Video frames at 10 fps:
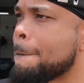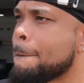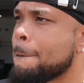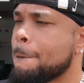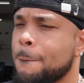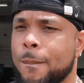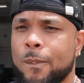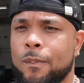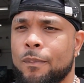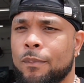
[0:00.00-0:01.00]
a lot of people they
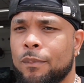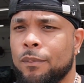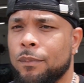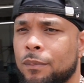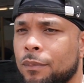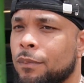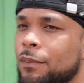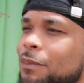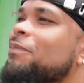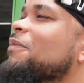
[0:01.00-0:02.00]
start following
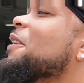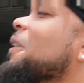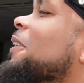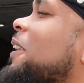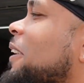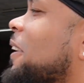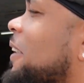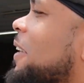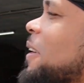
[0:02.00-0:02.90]
us around, and you know what